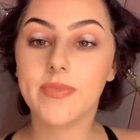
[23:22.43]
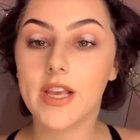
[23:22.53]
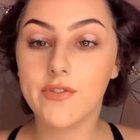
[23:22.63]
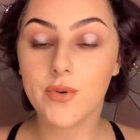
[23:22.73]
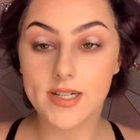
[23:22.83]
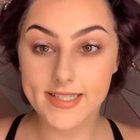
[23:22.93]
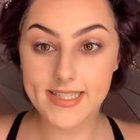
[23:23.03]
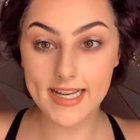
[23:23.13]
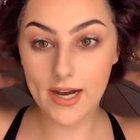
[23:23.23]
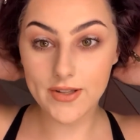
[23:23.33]
If you want to
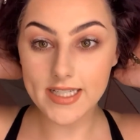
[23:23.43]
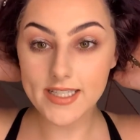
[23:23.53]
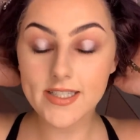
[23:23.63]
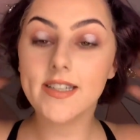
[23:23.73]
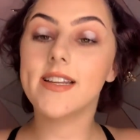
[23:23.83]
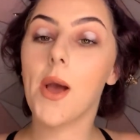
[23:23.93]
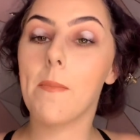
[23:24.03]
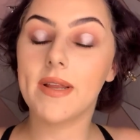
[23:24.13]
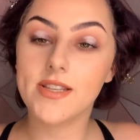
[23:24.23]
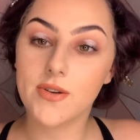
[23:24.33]
see how these turn out,
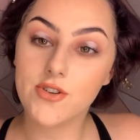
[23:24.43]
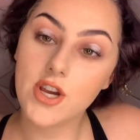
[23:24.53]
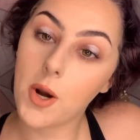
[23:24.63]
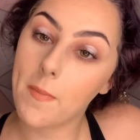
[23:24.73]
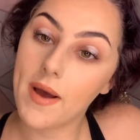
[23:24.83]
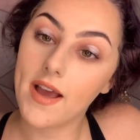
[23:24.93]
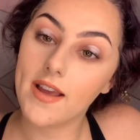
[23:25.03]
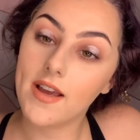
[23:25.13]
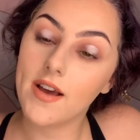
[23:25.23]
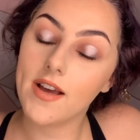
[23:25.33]
please go and
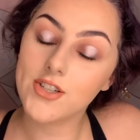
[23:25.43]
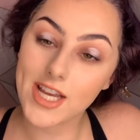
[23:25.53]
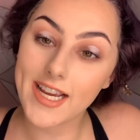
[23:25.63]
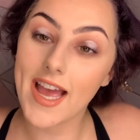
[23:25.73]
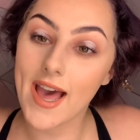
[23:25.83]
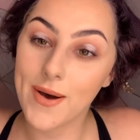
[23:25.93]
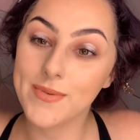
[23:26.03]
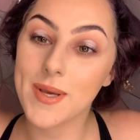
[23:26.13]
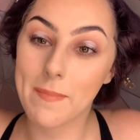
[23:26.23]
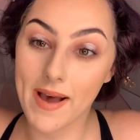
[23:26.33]
check
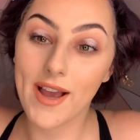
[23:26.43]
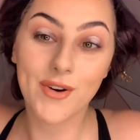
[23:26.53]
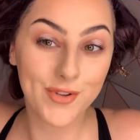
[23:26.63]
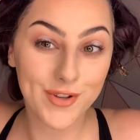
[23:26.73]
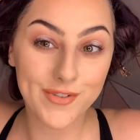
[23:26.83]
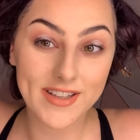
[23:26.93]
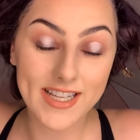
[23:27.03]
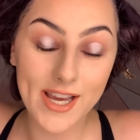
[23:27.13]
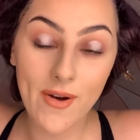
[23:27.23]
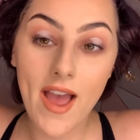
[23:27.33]
out my other
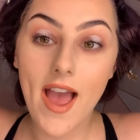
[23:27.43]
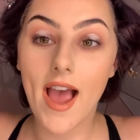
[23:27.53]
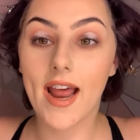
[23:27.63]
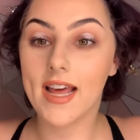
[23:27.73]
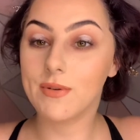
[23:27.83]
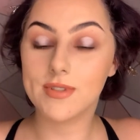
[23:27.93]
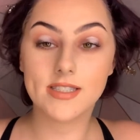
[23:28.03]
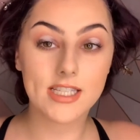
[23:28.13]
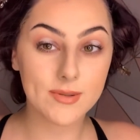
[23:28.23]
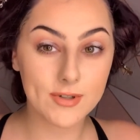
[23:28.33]
video, and I will
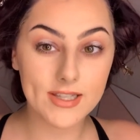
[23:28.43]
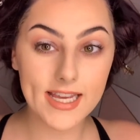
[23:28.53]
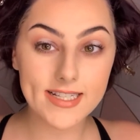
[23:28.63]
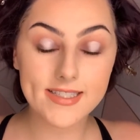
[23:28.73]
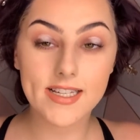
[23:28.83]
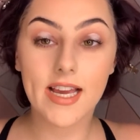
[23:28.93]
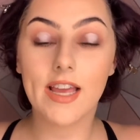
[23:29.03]
see you all later.